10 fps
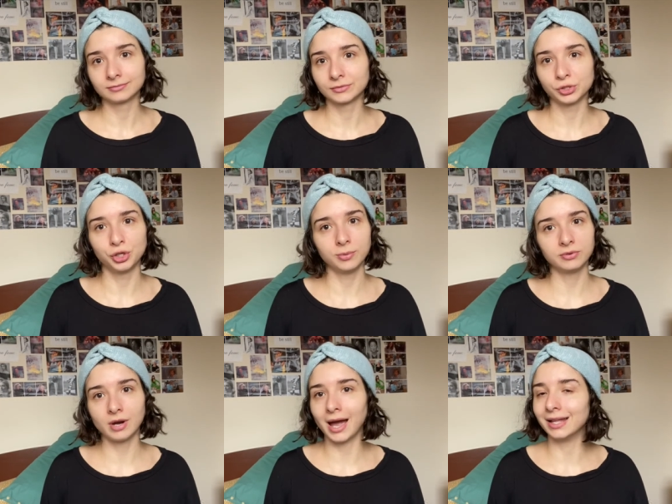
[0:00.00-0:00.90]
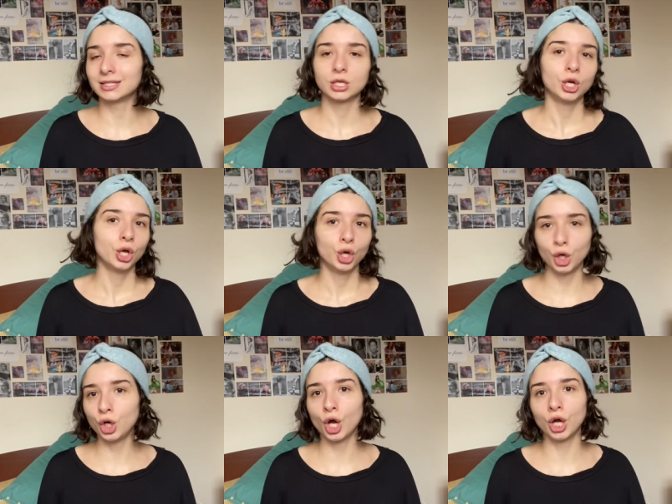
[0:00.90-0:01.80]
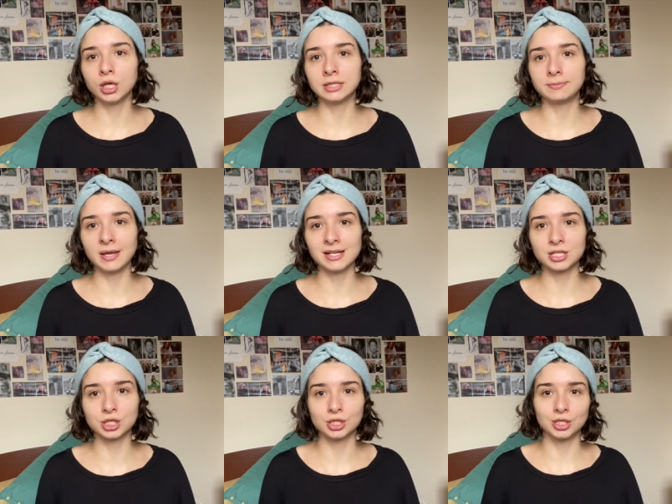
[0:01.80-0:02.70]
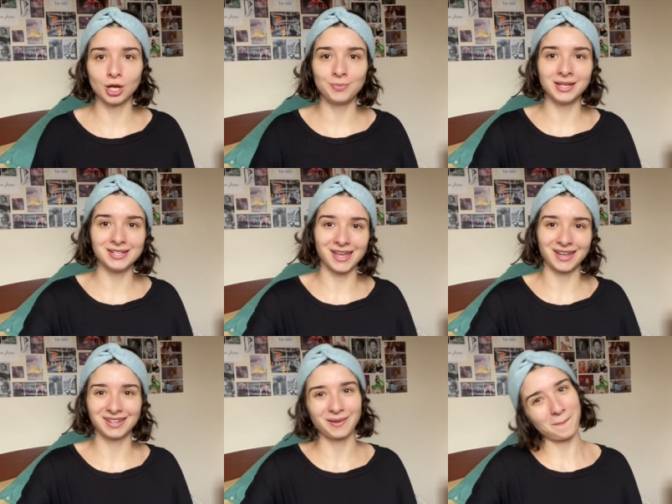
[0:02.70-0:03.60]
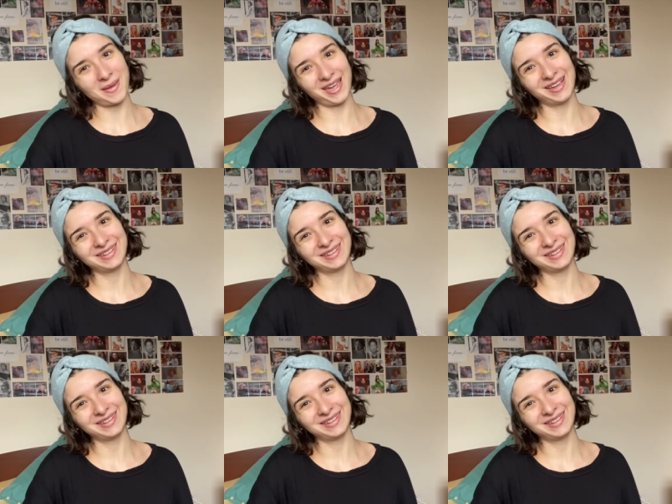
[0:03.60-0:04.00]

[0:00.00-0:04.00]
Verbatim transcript: Cuban rights. Who knows, bitch? Don't be a dick. Bye.